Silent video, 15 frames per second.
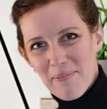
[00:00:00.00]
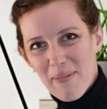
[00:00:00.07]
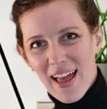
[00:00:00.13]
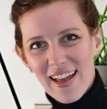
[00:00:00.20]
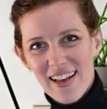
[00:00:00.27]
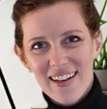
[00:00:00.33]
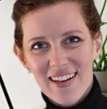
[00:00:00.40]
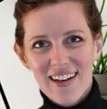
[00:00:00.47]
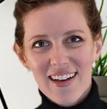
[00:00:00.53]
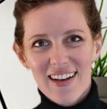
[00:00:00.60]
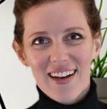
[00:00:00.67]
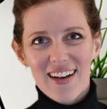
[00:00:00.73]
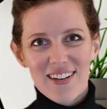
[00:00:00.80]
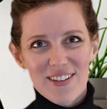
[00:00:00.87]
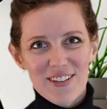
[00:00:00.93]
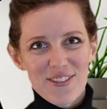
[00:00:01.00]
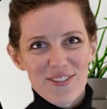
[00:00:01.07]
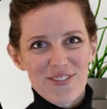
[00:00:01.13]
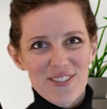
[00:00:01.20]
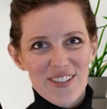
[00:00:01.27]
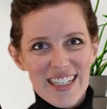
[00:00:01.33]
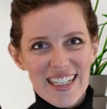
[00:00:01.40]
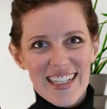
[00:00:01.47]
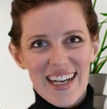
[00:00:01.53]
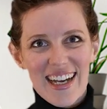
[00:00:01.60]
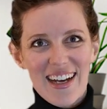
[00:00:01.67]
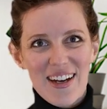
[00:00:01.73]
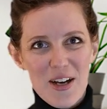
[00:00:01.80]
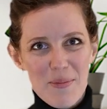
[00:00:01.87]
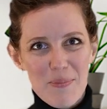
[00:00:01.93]
then I'm like, oh freak,
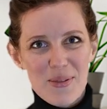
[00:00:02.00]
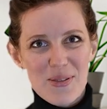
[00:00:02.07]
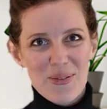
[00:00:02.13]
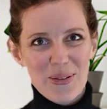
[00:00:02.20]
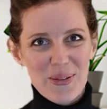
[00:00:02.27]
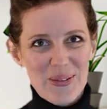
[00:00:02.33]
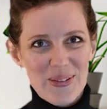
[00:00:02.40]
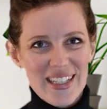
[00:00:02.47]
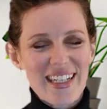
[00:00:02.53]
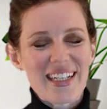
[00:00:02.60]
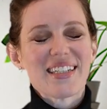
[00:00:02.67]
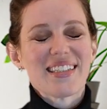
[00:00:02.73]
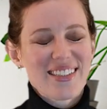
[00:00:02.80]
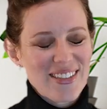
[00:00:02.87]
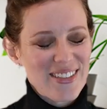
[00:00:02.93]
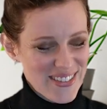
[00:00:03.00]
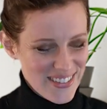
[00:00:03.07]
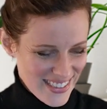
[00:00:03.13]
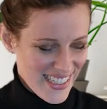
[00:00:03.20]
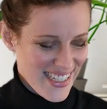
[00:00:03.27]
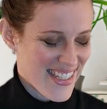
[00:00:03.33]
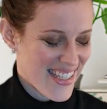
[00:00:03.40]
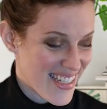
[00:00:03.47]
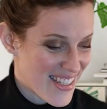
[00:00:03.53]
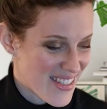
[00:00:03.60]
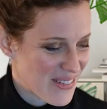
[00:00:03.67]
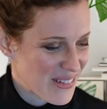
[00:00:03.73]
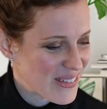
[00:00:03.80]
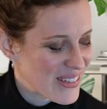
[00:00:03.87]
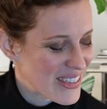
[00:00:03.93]
I hope it's recording. So yes, it
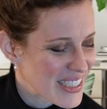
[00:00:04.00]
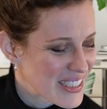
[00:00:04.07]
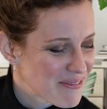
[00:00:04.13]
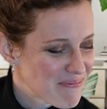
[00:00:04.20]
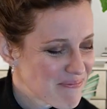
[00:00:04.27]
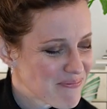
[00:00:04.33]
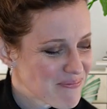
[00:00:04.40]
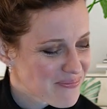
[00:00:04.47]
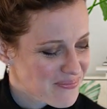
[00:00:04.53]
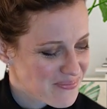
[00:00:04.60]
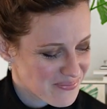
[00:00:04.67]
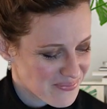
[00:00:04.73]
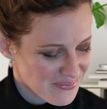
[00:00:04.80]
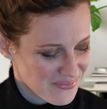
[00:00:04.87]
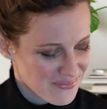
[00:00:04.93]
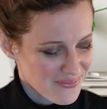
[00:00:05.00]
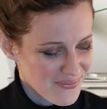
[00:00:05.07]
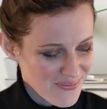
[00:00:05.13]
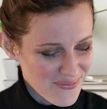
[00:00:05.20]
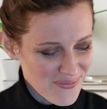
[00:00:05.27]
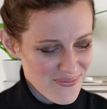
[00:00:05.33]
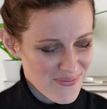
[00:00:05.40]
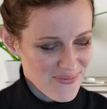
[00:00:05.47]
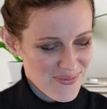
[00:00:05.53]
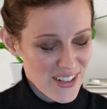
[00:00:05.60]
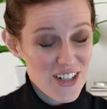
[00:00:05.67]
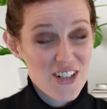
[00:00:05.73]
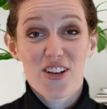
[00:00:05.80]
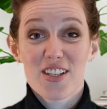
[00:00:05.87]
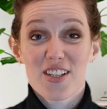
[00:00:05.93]
is recording.
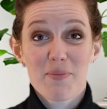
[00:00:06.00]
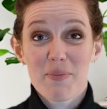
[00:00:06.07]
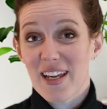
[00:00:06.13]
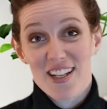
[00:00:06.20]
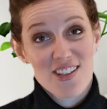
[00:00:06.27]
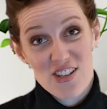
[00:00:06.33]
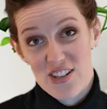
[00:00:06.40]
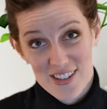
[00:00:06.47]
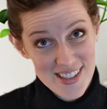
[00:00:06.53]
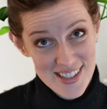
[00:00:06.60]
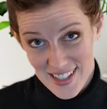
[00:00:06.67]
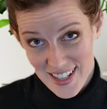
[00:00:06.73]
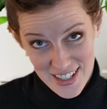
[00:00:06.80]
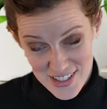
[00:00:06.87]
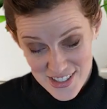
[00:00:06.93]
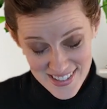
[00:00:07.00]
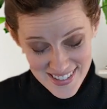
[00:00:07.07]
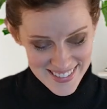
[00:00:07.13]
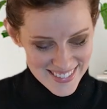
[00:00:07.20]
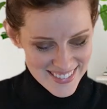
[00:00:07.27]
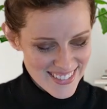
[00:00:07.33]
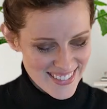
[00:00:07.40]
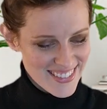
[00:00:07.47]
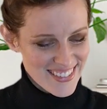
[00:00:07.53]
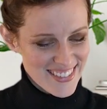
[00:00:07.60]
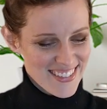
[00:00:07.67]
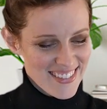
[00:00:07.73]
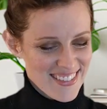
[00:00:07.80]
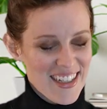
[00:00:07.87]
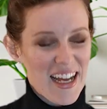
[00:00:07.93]
Trust me, it's not staged.
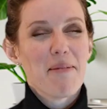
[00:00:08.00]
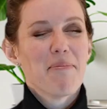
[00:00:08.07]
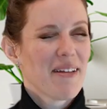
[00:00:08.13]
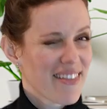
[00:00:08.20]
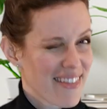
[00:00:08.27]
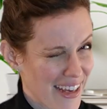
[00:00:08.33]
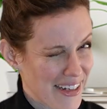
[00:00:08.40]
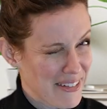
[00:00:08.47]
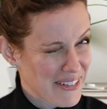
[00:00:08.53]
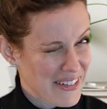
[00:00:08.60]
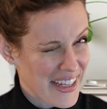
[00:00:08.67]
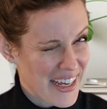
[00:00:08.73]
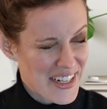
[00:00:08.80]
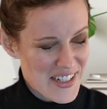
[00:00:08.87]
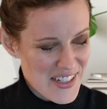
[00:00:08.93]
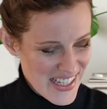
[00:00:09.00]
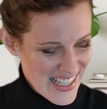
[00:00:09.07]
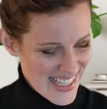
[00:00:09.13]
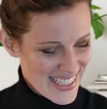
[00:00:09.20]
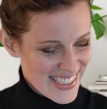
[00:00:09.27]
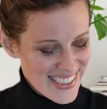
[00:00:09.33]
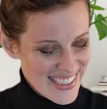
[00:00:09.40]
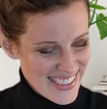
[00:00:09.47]
I'm not that good an actress.